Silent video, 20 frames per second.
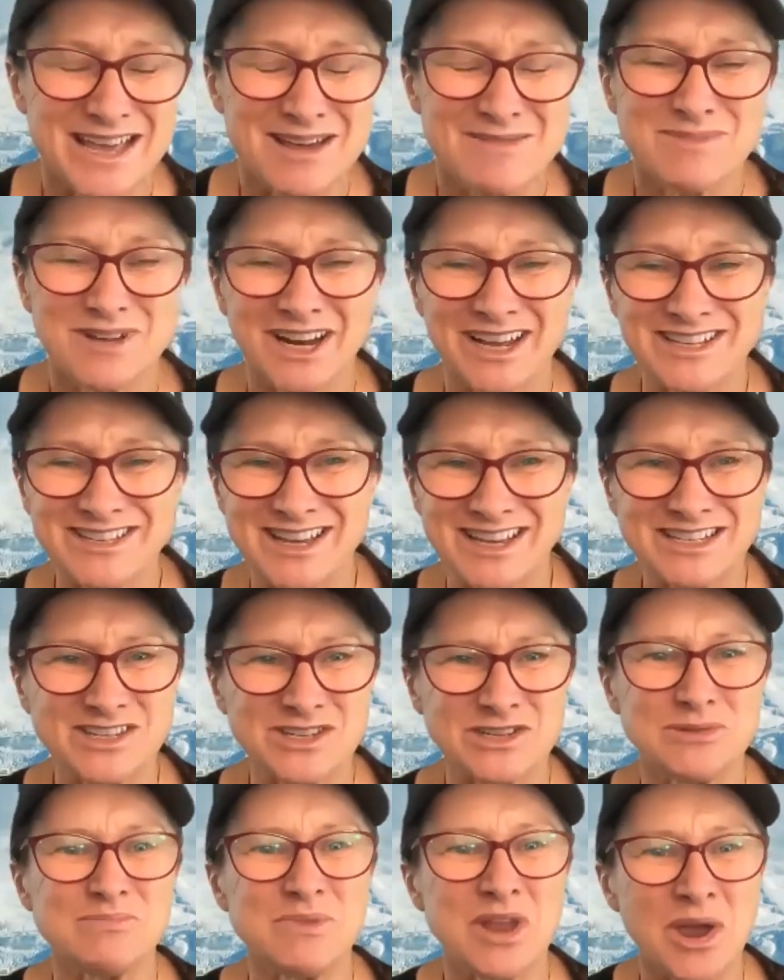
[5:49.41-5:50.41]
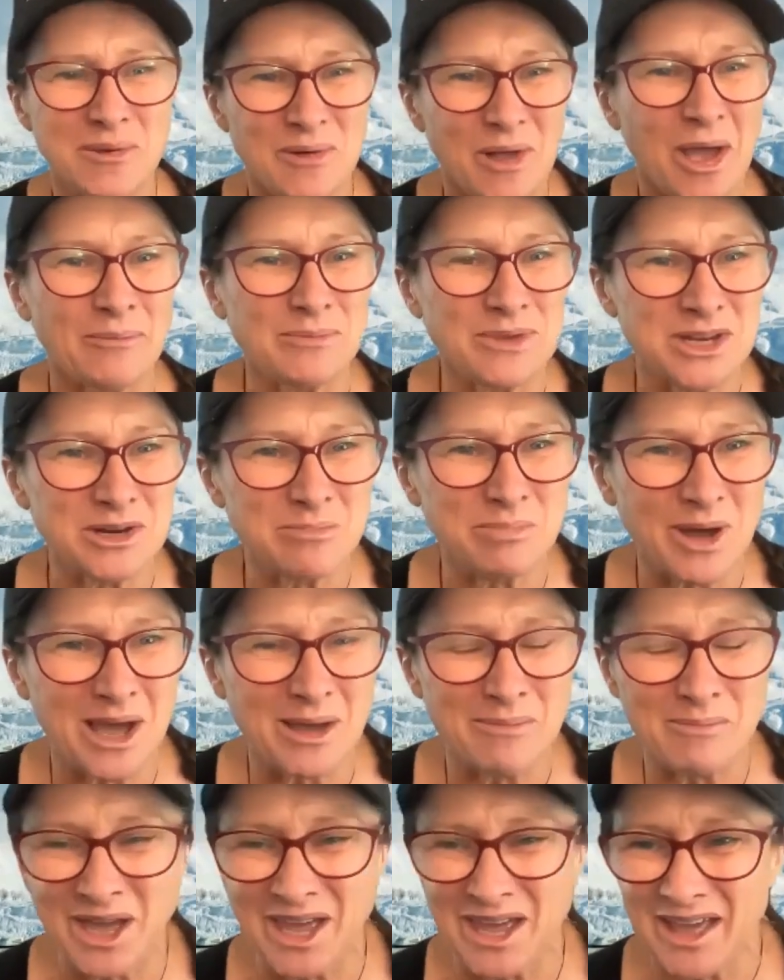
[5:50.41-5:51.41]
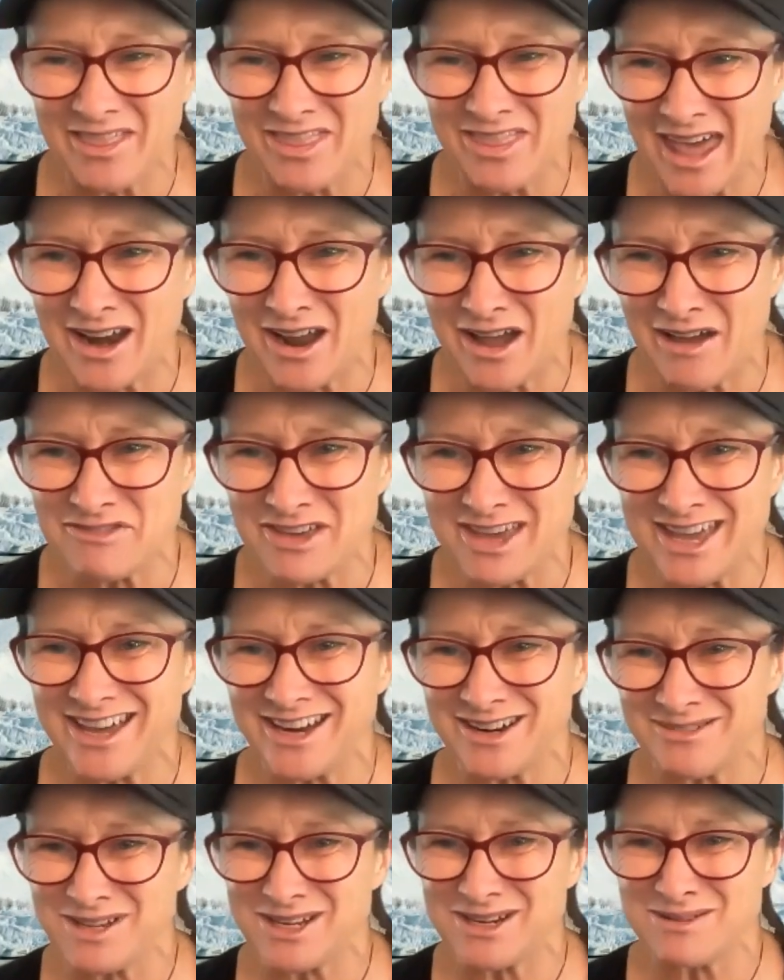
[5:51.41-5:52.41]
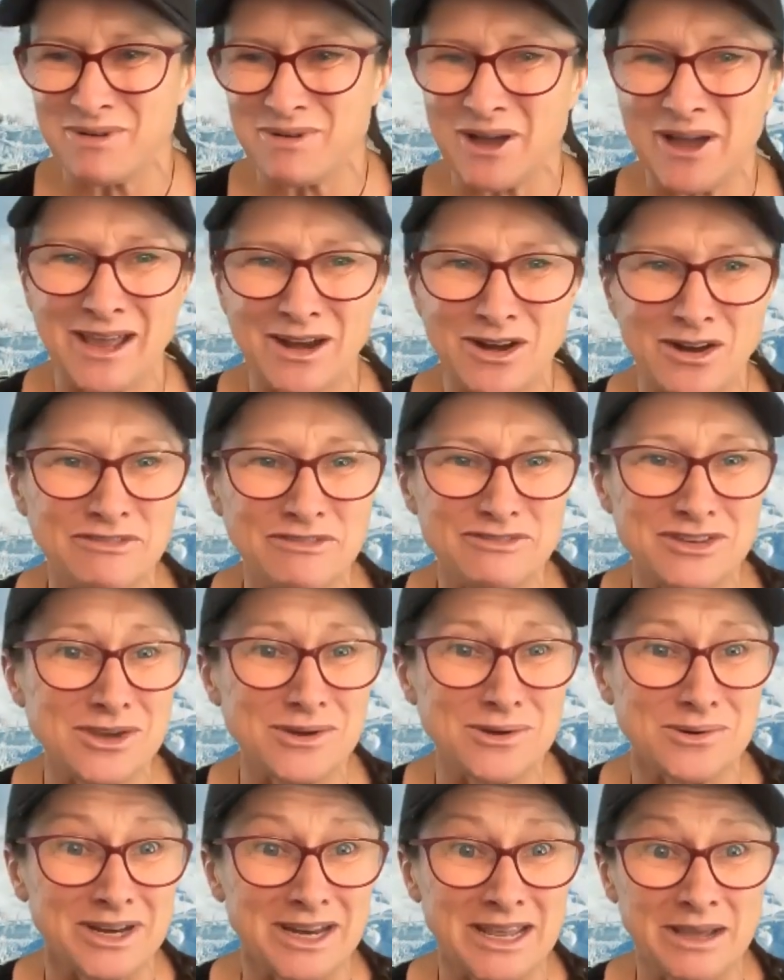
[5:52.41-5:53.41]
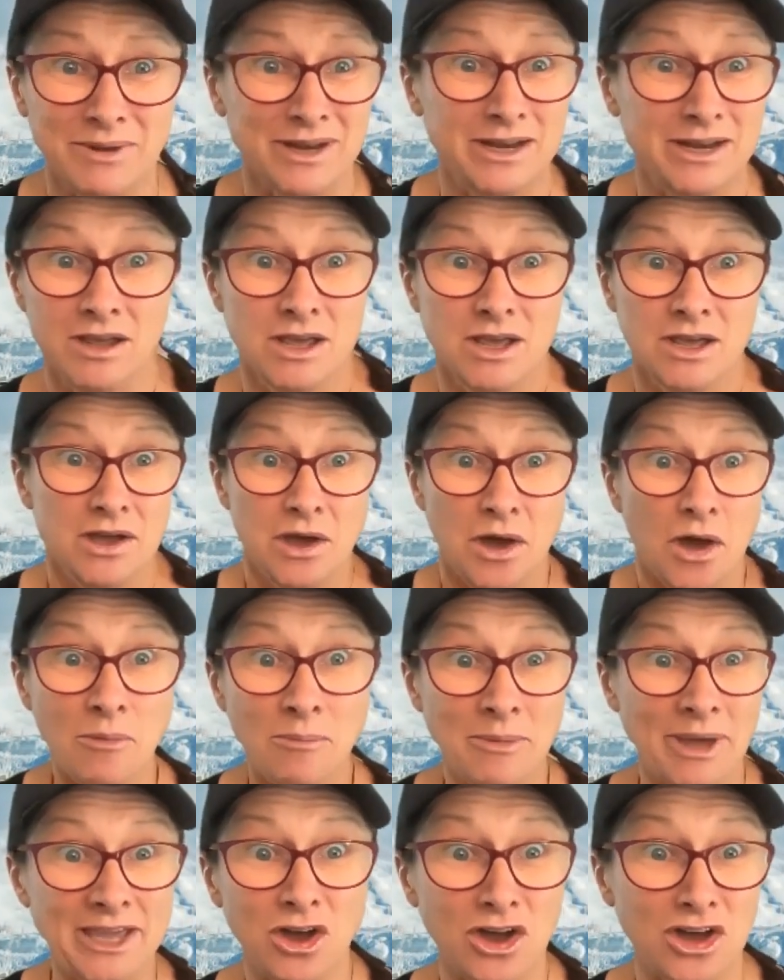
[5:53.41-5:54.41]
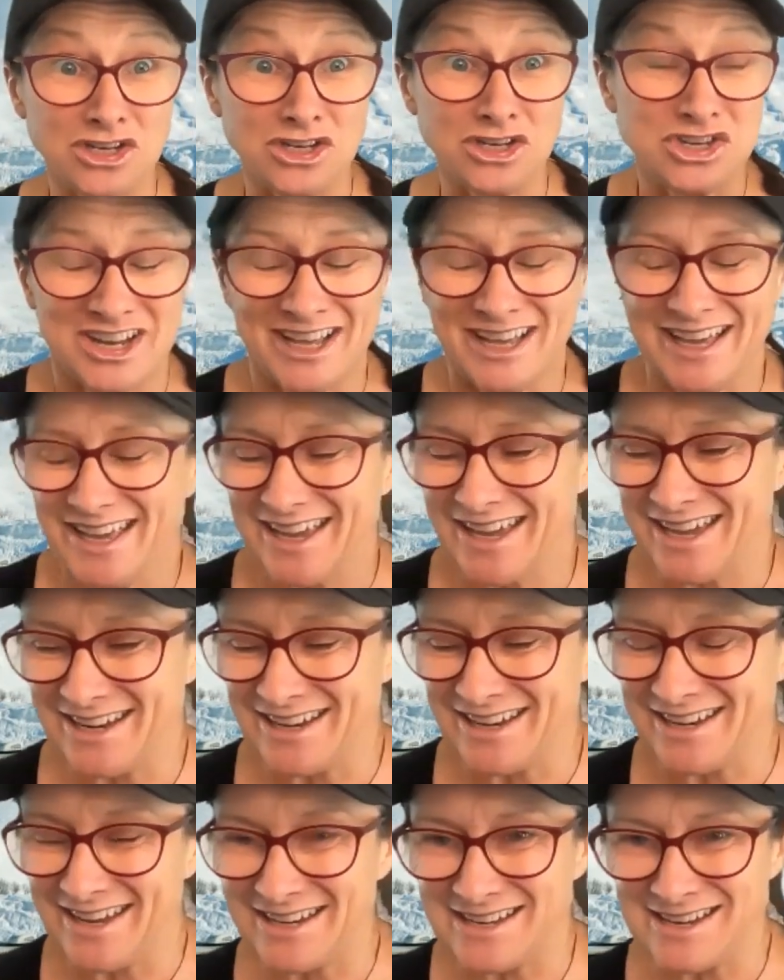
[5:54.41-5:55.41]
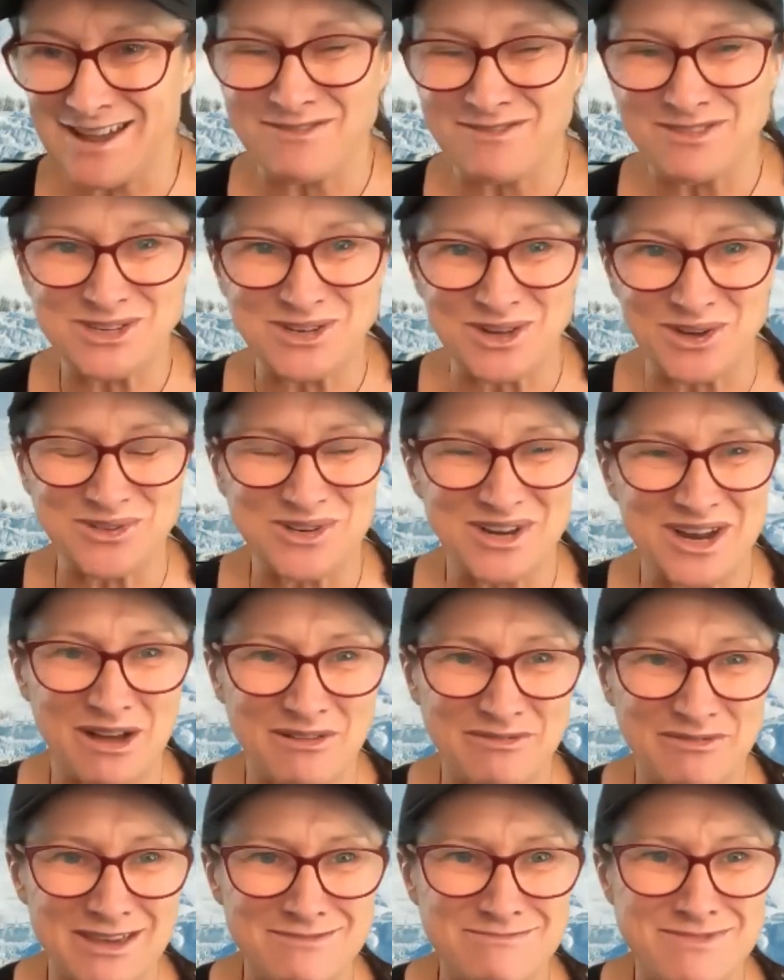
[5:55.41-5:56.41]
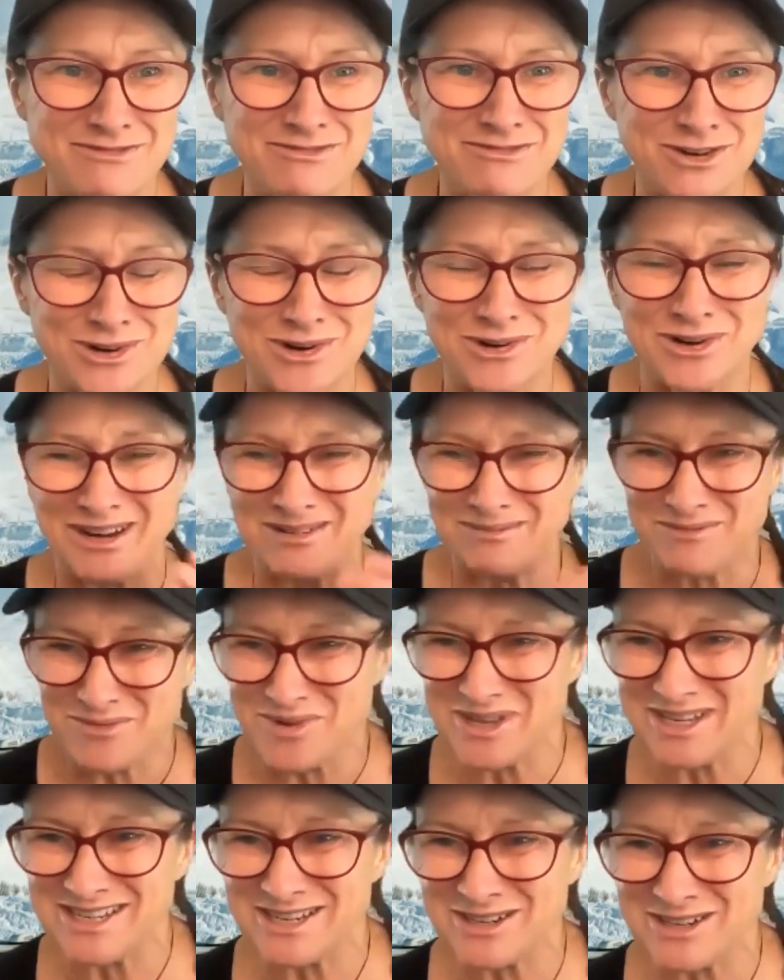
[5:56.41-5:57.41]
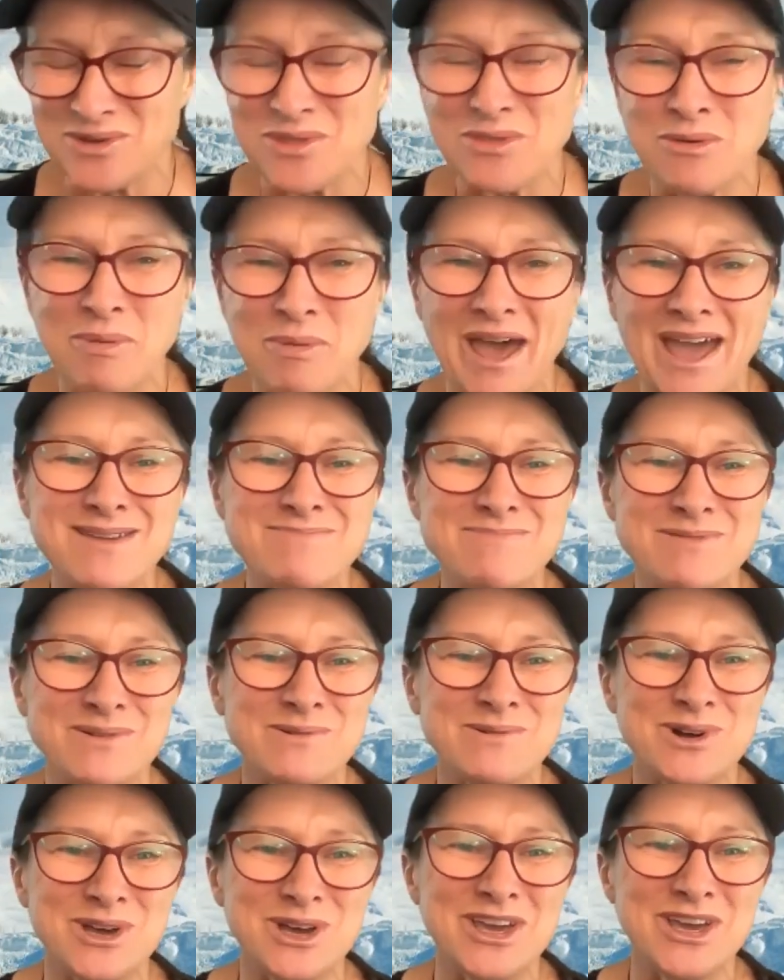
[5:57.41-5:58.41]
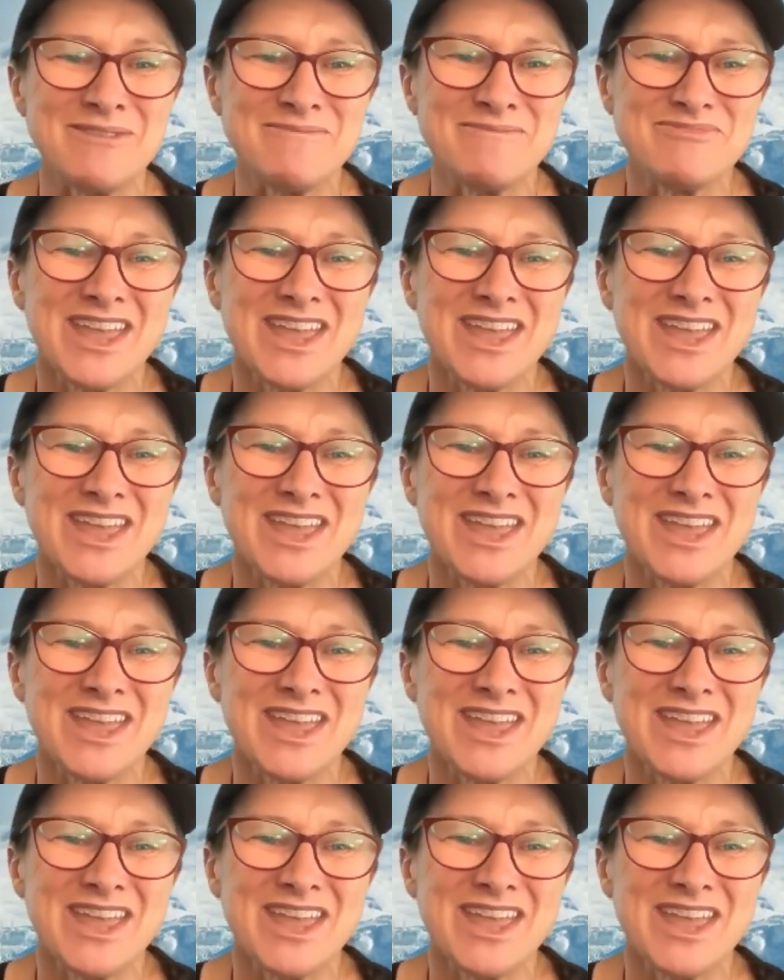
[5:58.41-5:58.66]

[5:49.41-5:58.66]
But I said to him, "No, I'm going to buy that RV and I'm going to buy it off you." And he went, "Oh my gosh." And he'd never sold an RV before, and we did all the paperwork.